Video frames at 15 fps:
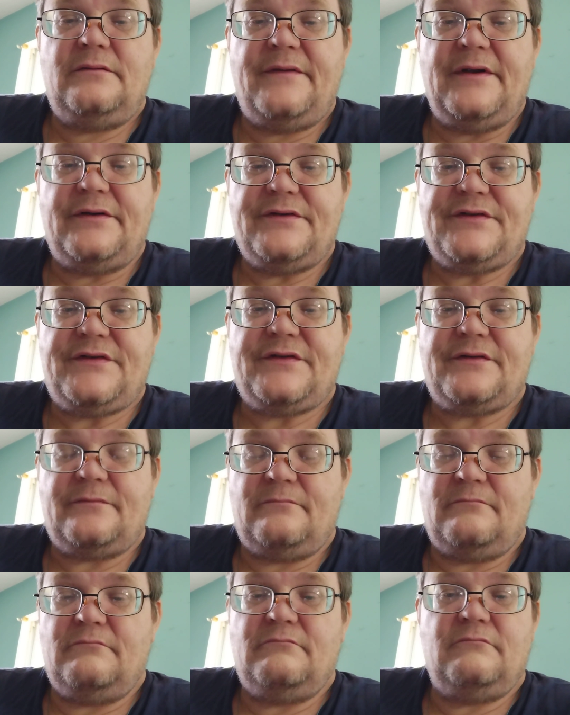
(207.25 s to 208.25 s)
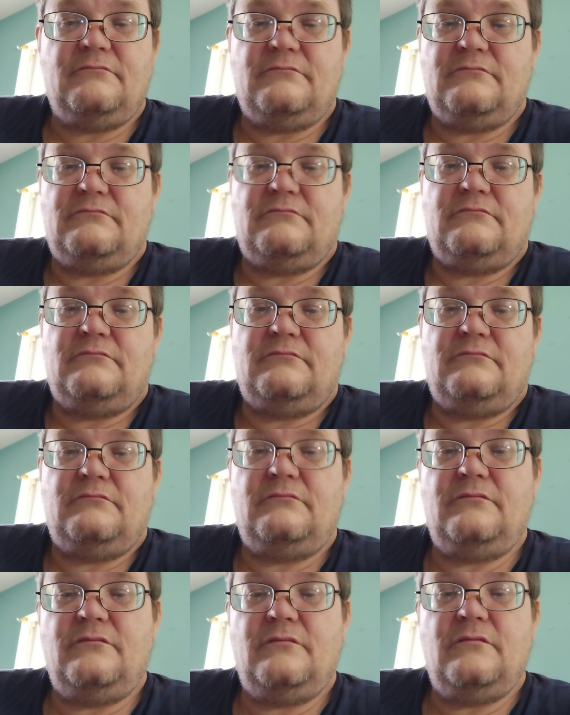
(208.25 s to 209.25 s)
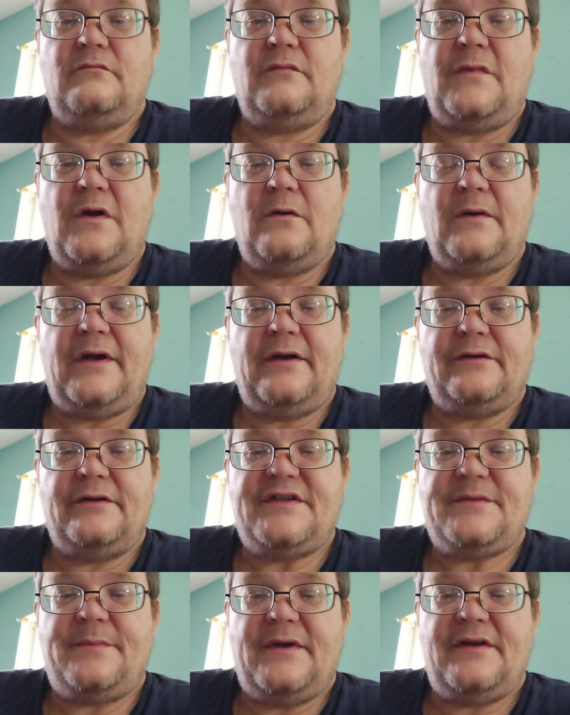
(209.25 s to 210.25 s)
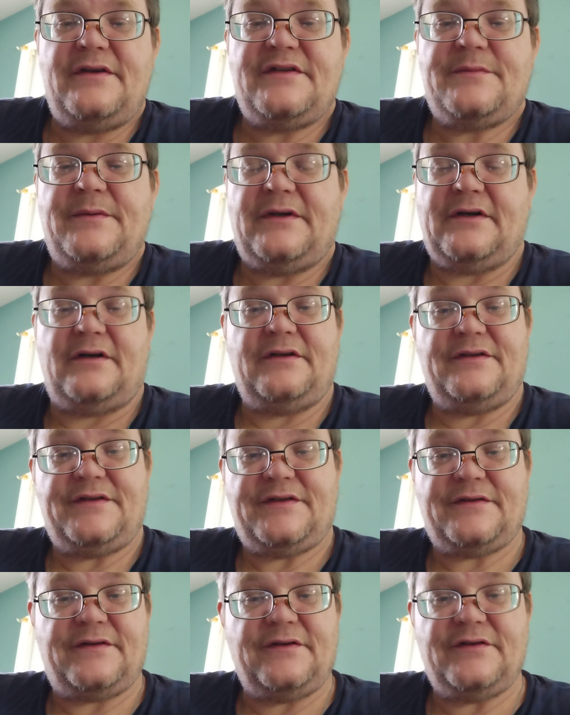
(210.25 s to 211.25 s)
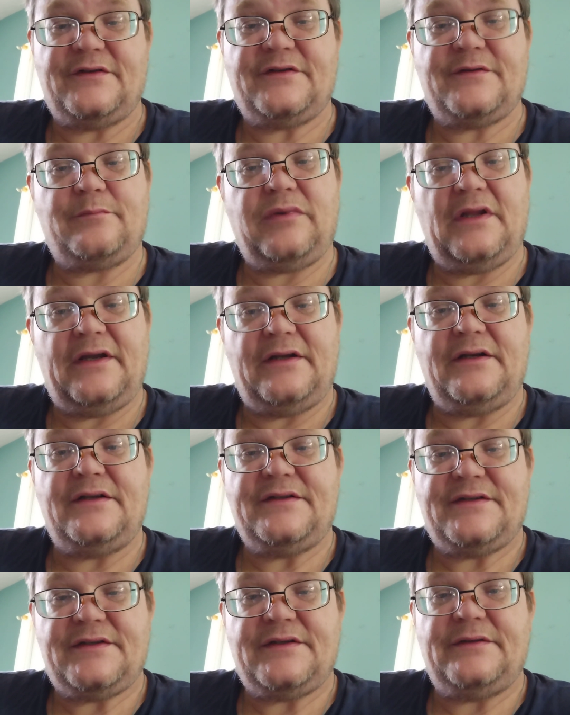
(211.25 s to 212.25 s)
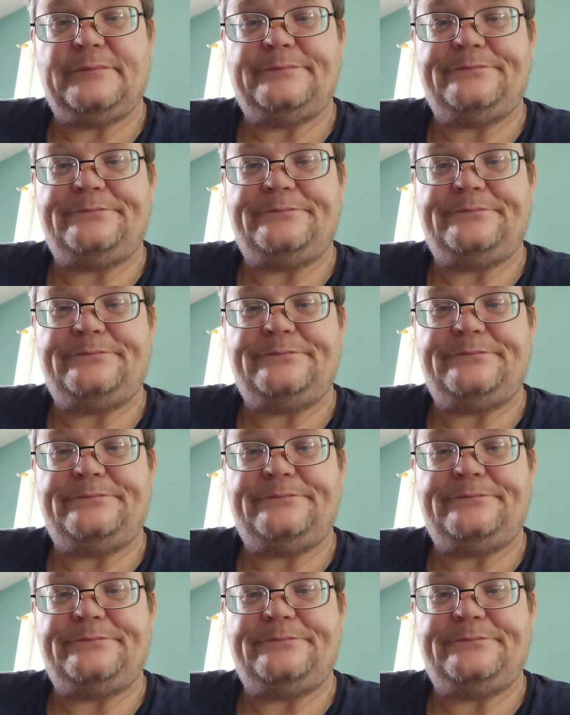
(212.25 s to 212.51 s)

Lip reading: there's no air in space because there's planets.